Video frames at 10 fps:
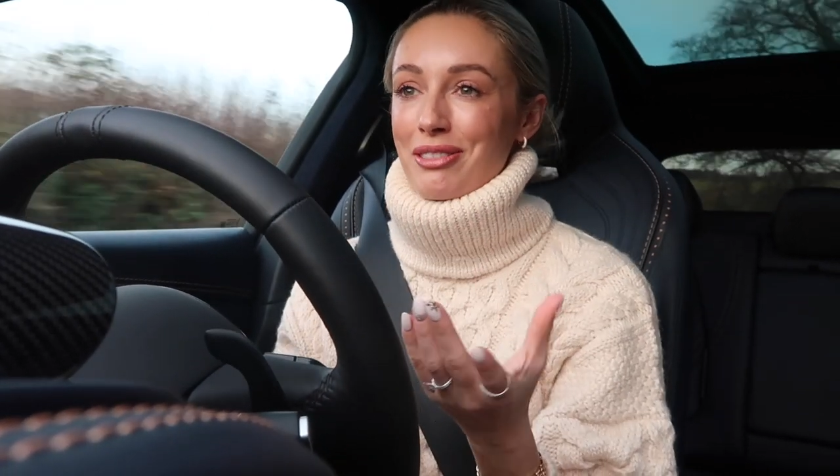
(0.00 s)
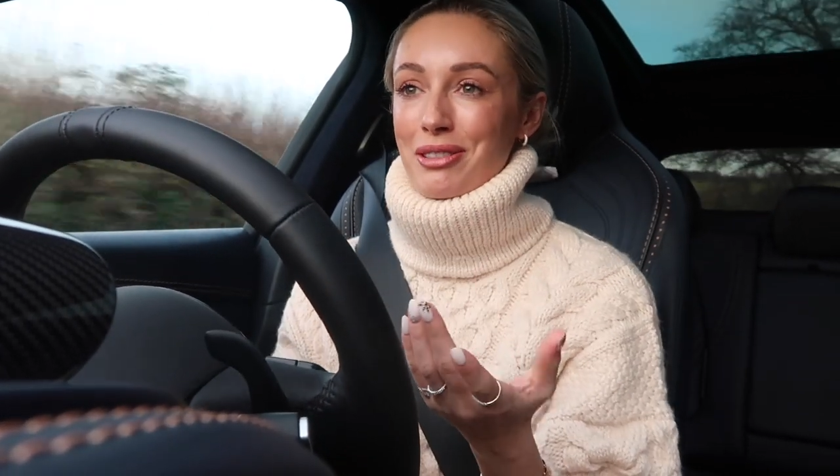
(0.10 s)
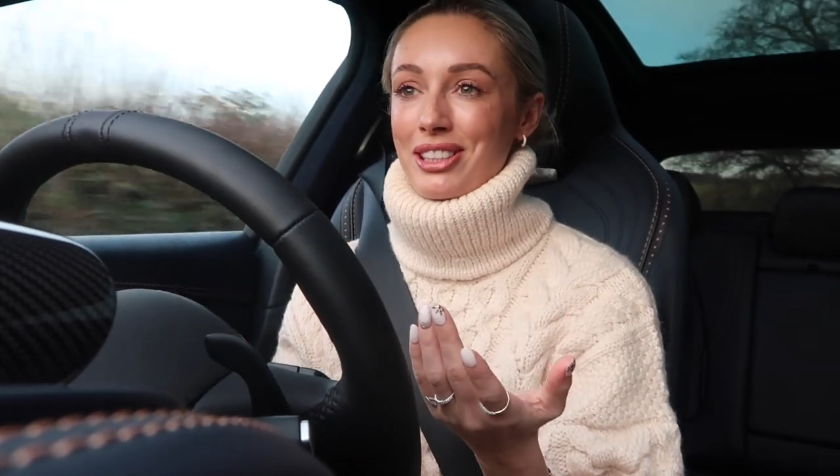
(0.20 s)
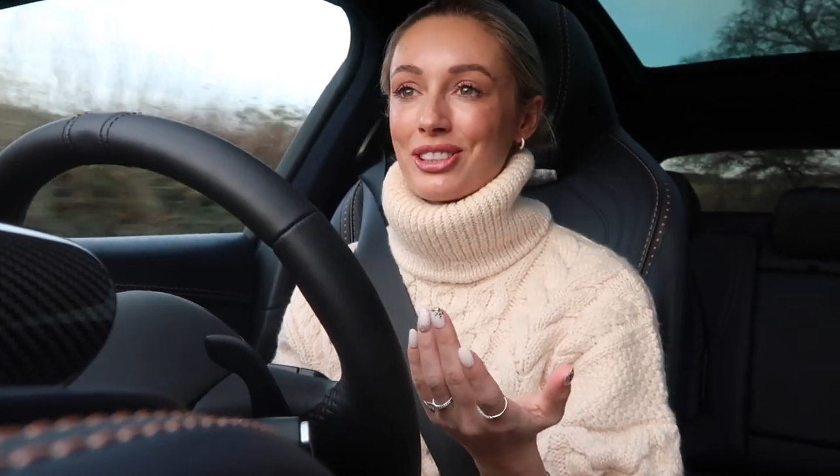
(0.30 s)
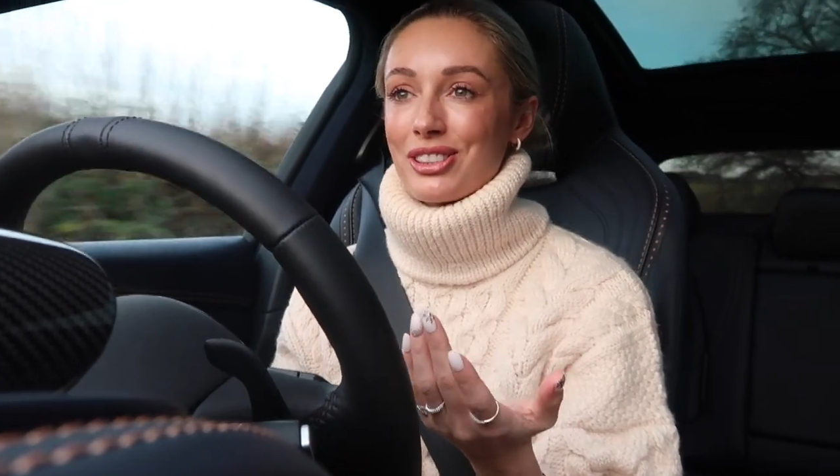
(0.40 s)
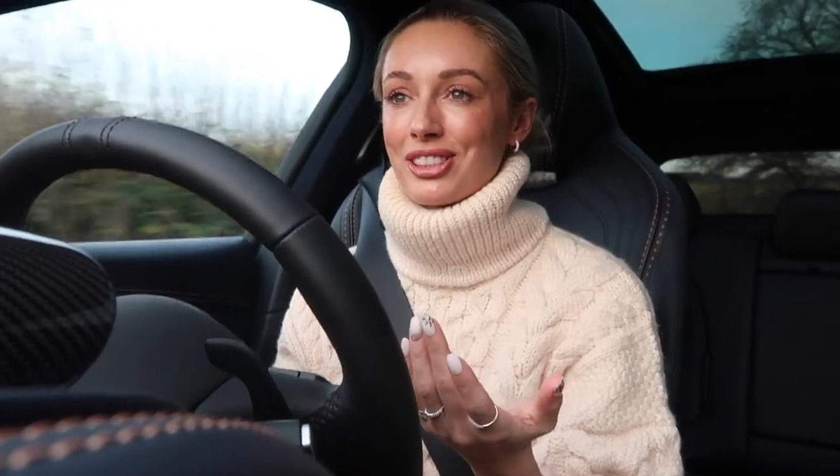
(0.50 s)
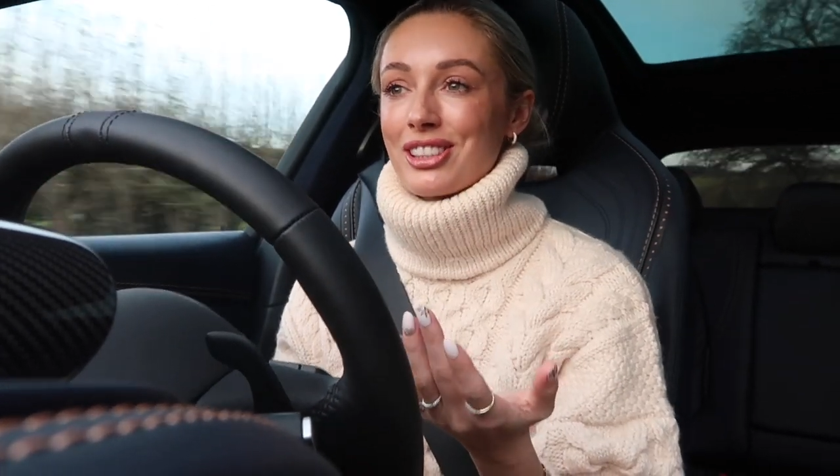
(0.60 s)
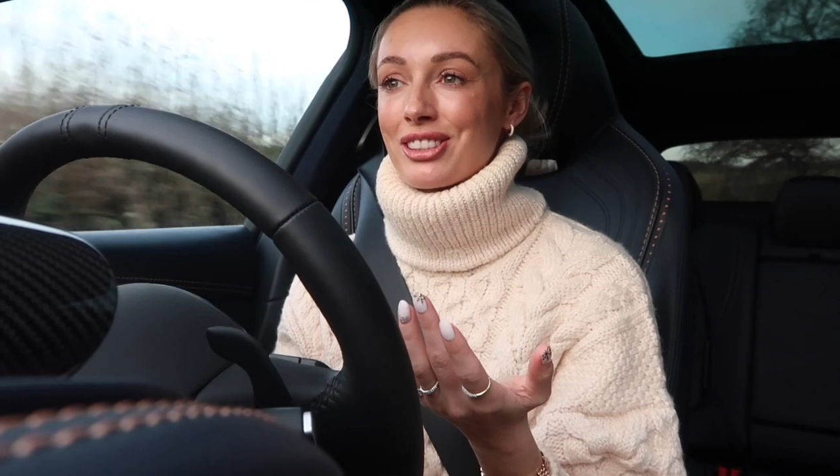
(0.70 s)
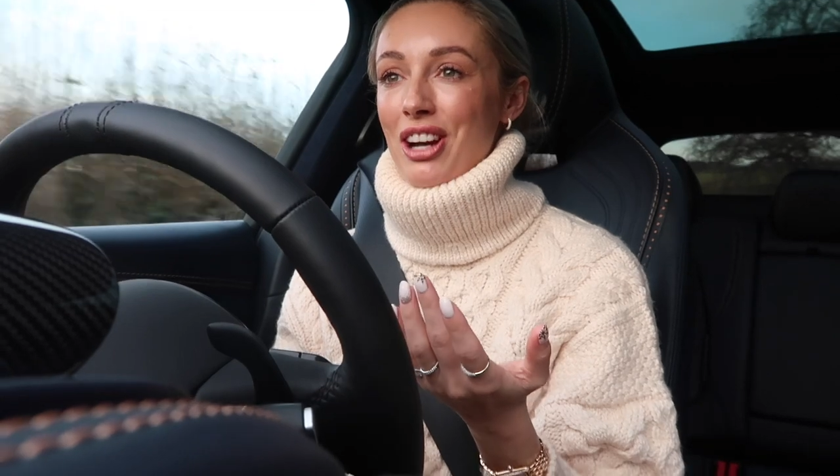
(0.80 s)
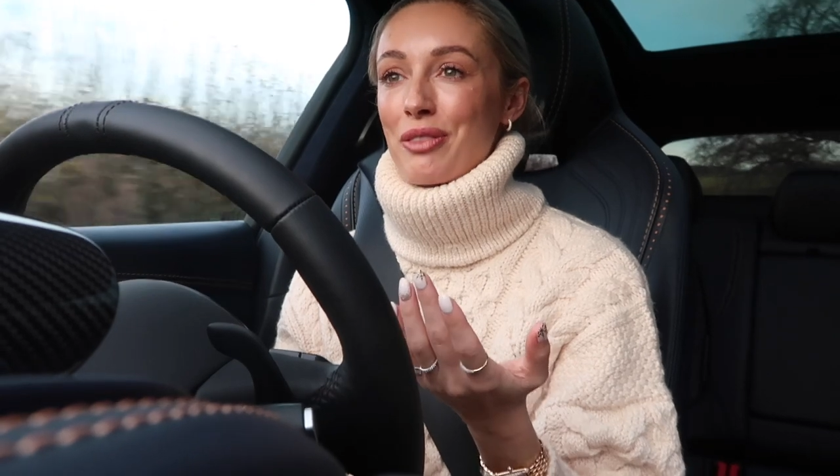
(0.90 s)
want to use to
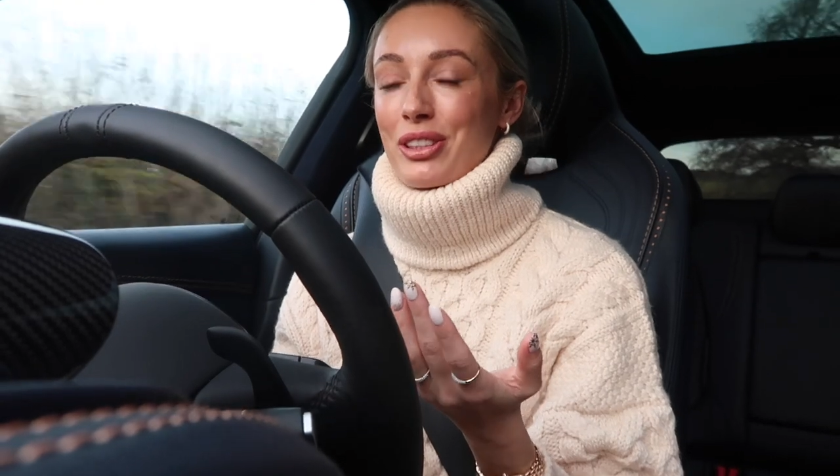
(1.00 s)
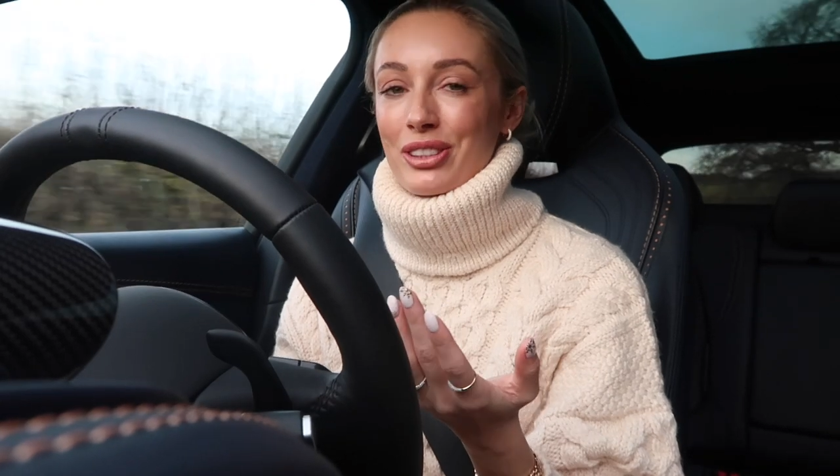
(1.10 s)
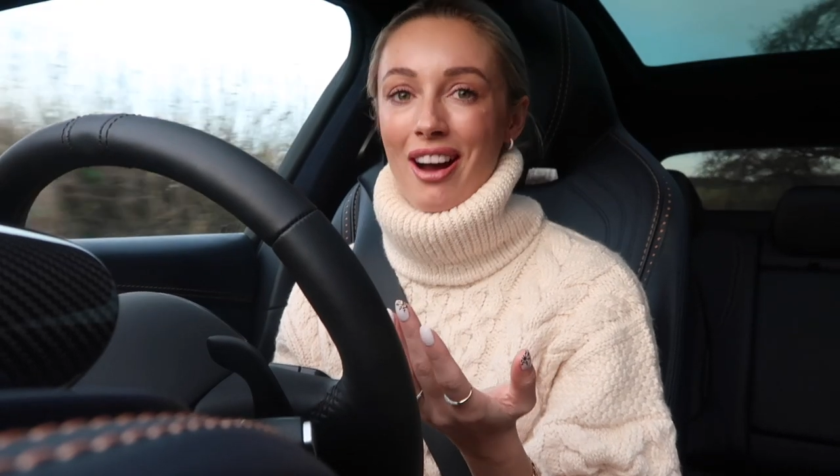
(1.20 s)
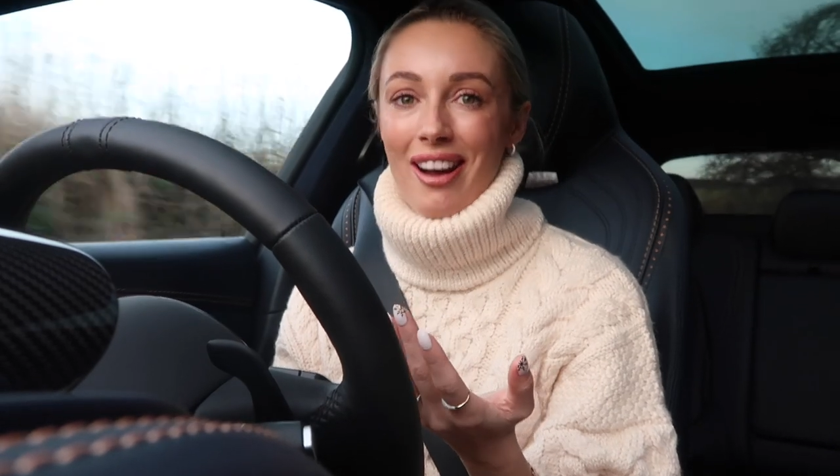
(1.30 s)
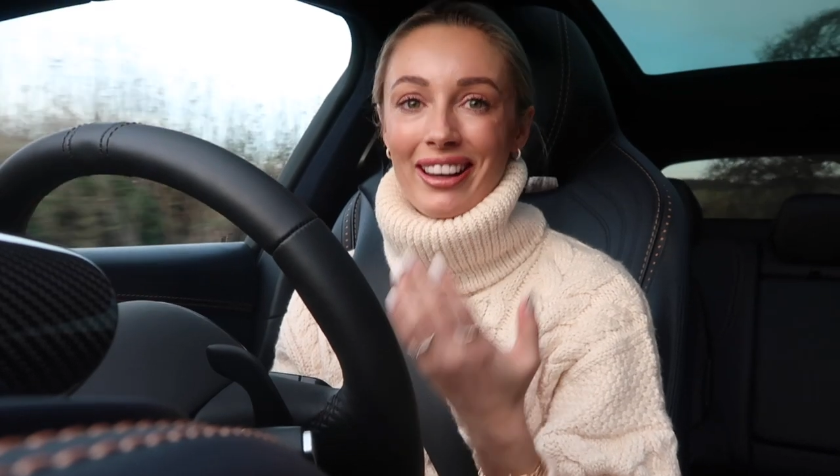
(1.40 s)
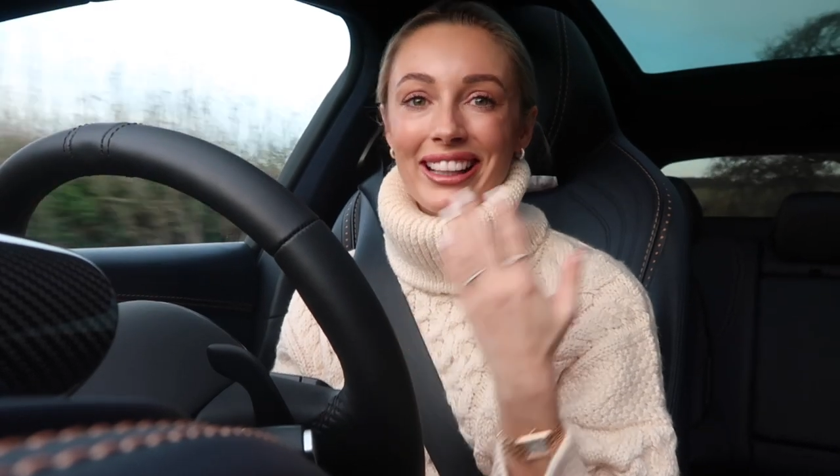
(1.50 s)
describe this car.